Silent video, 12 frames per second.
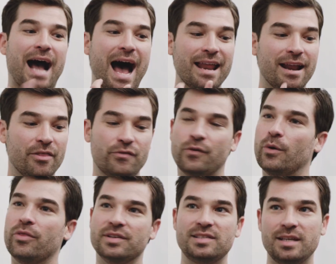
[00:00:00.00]
gotten on the
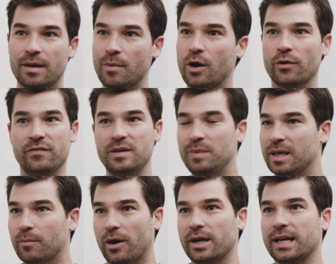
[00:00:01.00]
phone with the C M O or V
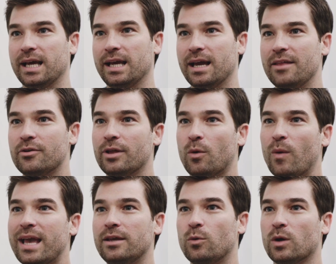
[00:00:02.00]
P of marketing, and they're like,
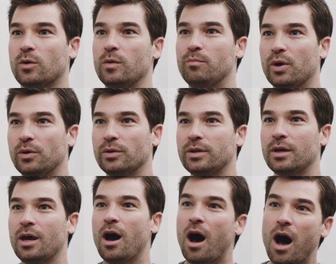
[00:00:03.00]
wait, you work with
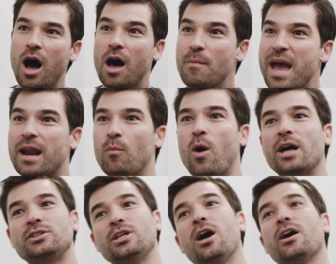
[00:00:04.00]
Bold? Oh man, I'm
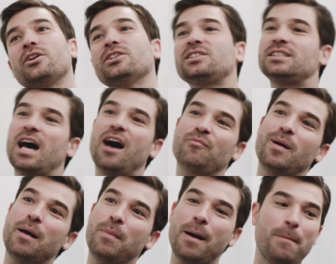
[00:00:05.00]
watching all your stuff,
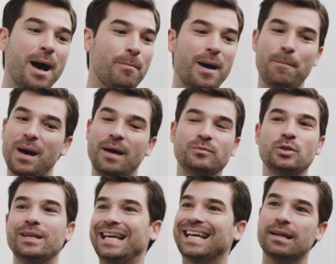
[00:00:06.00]
bop, bop, bop, bop, bop.
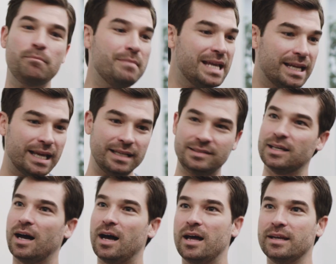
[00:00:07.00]
Dude, in a meeting,
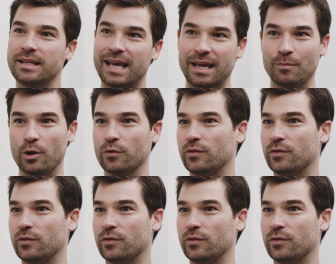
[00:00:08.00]
done, game